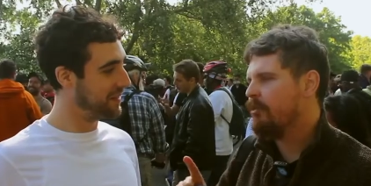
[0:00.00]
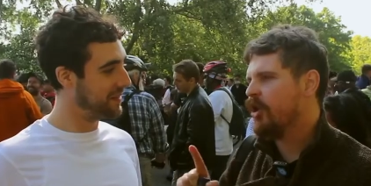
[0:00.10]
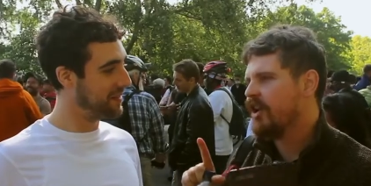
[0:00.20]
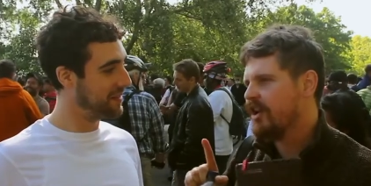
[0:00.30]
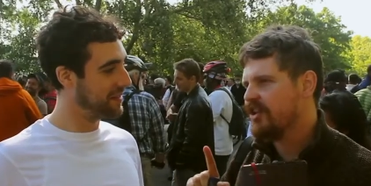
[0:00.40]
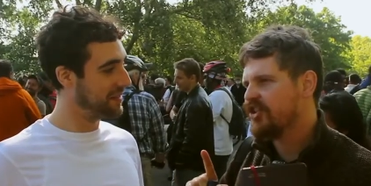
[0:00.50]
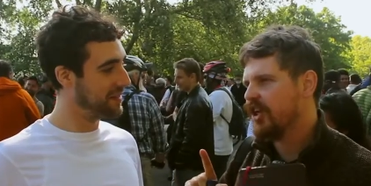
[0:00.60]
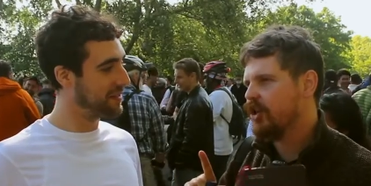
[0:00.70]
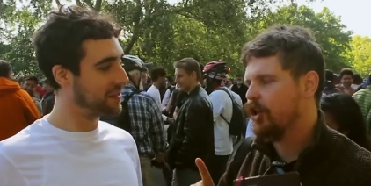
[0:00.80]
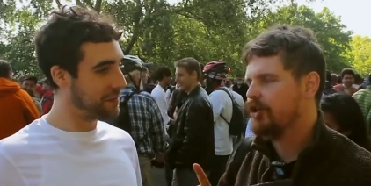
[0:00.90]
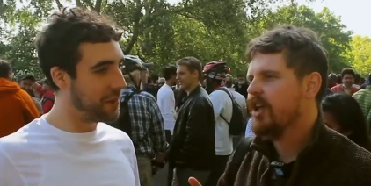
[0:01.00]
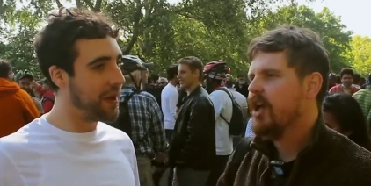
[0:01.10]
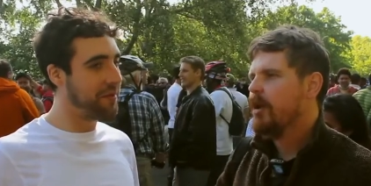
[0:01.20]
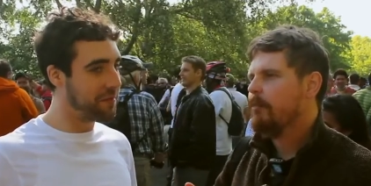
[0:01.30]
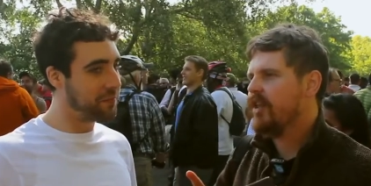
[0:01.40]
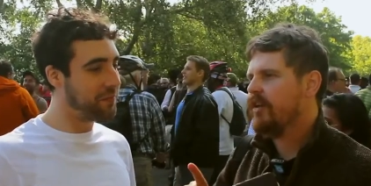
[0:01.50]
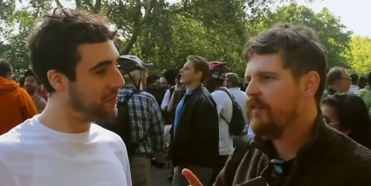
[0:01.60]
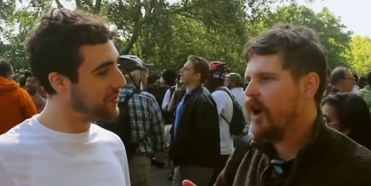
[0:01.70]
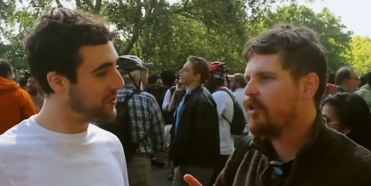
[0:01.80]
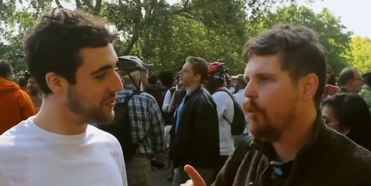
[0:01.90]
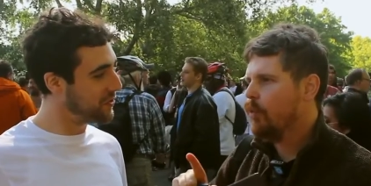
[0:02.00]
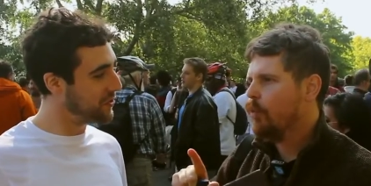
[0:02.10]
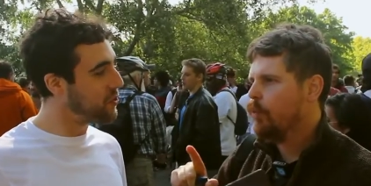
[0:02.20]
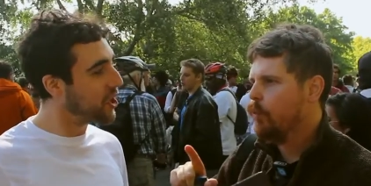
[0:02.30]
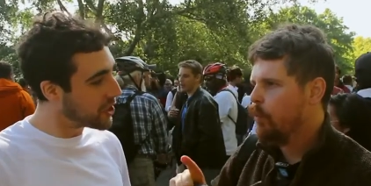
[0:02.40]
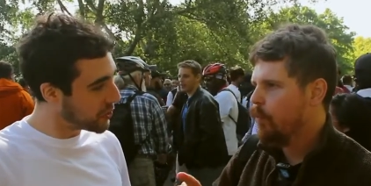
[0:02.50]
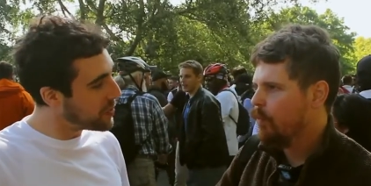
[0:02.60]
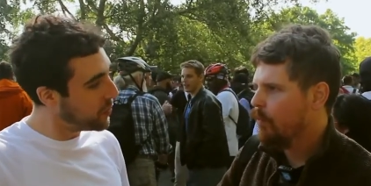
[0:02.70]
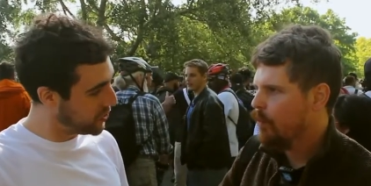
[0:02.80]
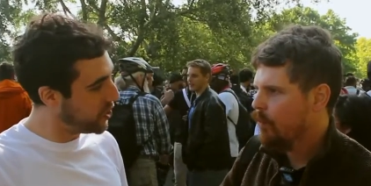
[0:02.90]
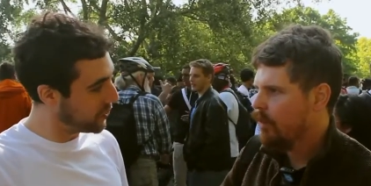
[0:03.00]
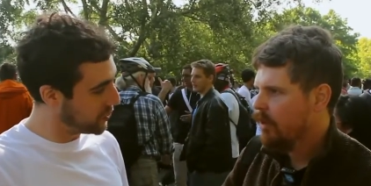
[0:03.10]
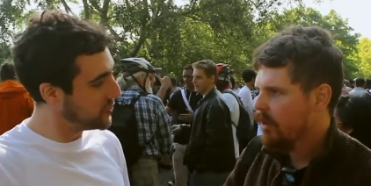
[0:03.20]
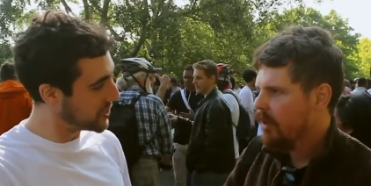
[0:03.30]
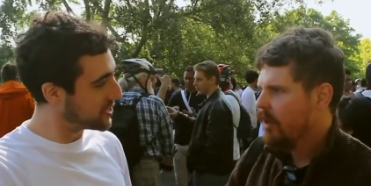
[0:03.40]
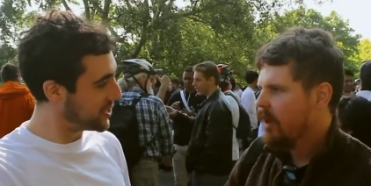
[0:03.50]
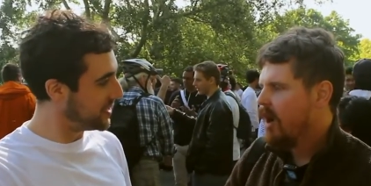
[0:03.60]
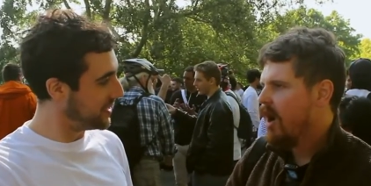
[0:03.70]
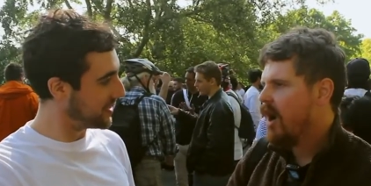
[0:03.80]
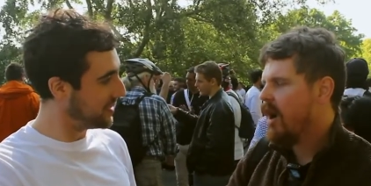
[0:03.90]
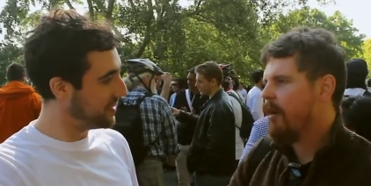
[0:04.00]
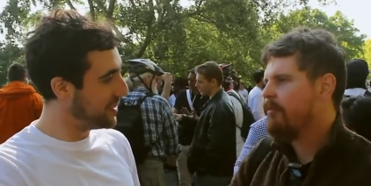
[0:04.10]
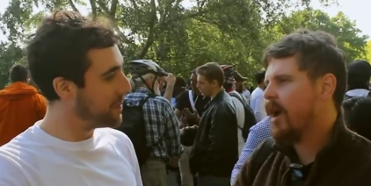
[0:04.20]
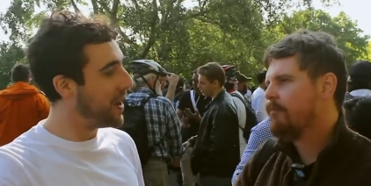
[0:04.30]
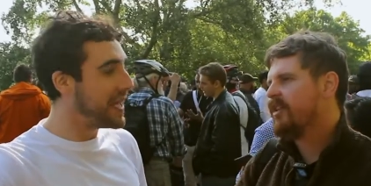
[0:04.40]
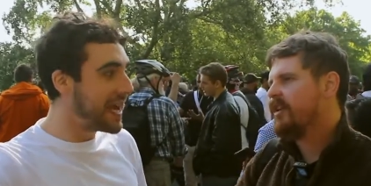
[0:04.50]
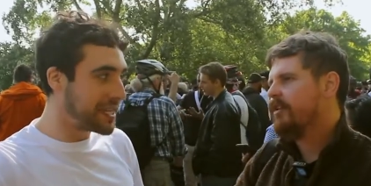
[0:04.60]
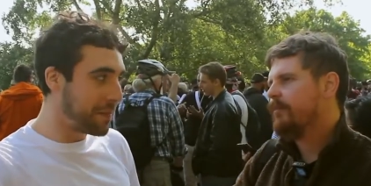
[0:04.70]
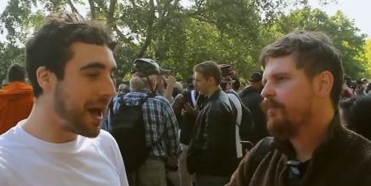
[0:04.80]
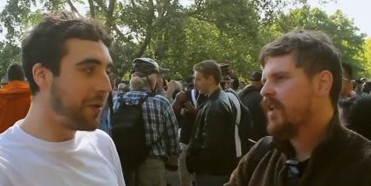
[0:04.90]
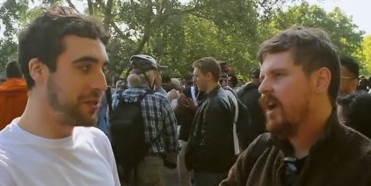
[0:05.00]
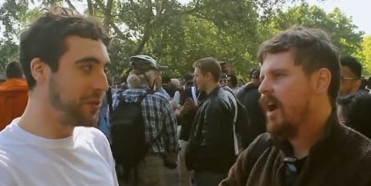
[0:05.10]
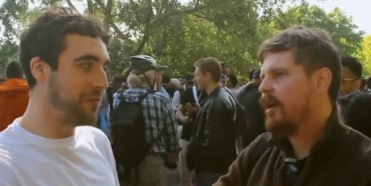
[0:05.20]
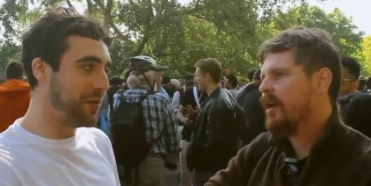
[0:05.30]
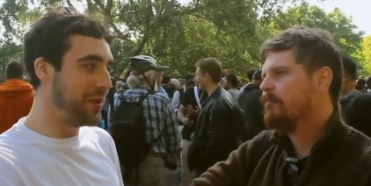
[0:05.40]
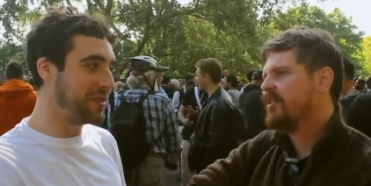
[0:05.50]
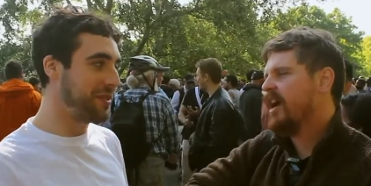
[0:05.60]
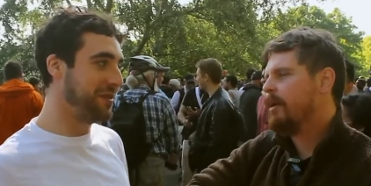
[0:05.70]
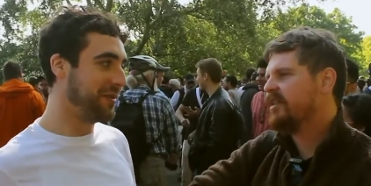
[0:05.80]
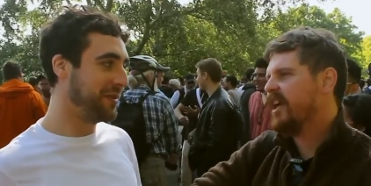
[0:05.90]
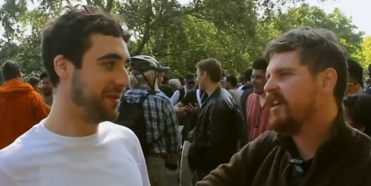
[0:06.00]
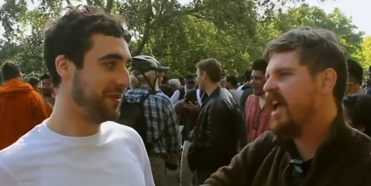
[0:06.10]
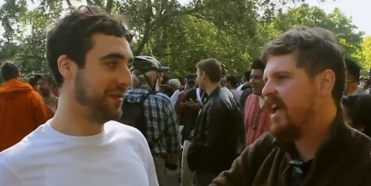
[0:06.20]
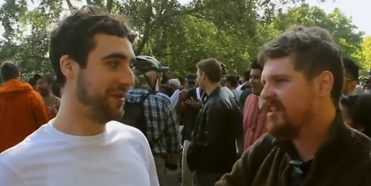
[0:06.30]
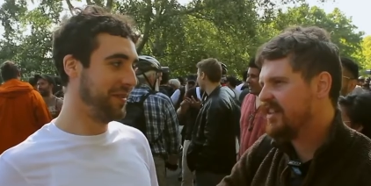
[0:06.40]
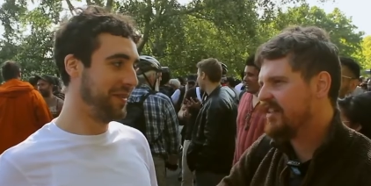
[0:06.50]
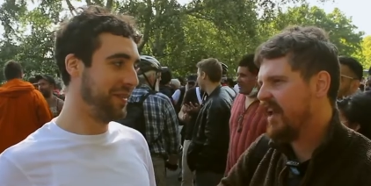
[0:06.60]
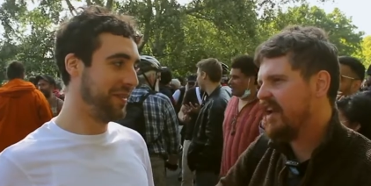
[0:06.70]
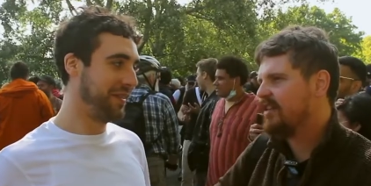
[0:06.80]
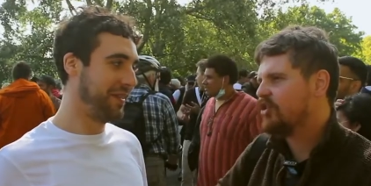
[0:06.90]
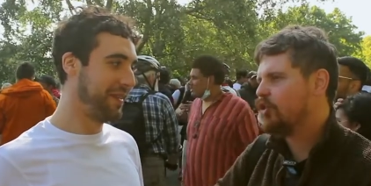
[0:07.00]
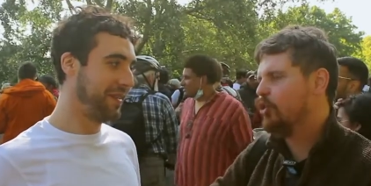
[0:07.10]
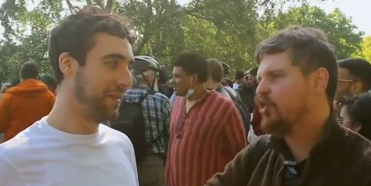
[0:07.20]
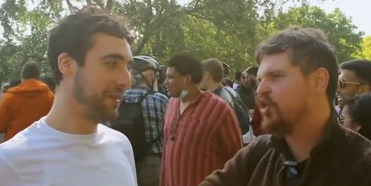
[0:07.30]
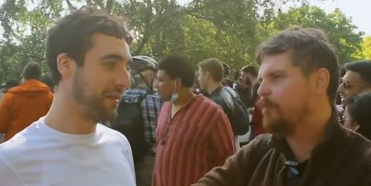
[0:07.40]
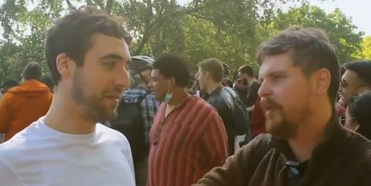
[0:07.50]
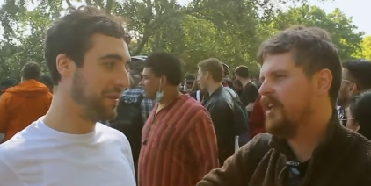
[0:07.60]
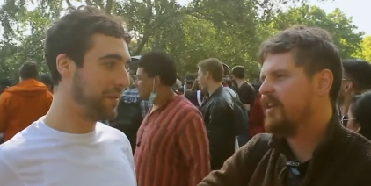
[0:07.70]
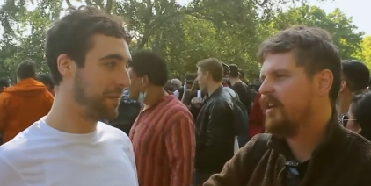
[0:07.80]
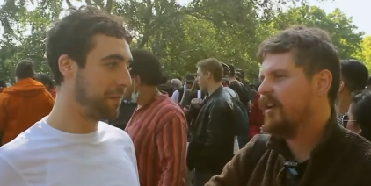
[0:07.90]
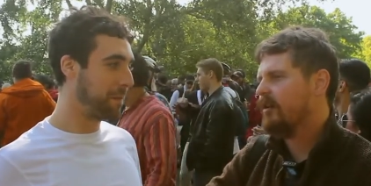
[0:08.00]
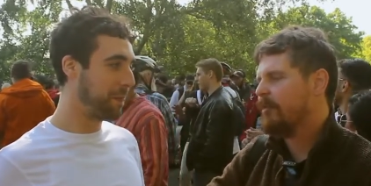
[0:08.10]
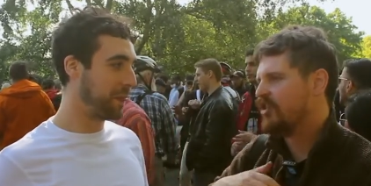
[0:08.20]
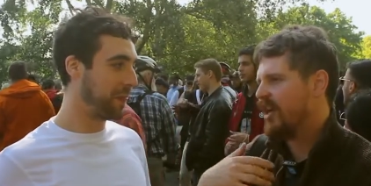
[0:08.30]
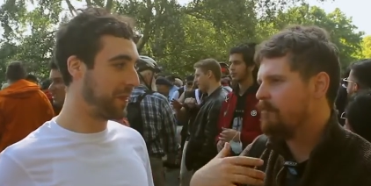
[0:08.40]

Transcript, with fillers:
Speaker 1: I'm not going to say could, but, but the Father. You'd argue
Speaker 2: he would not do such a thing. I, am he has the power to. I am.
Speaker 1: I'm going to hesitate to speak because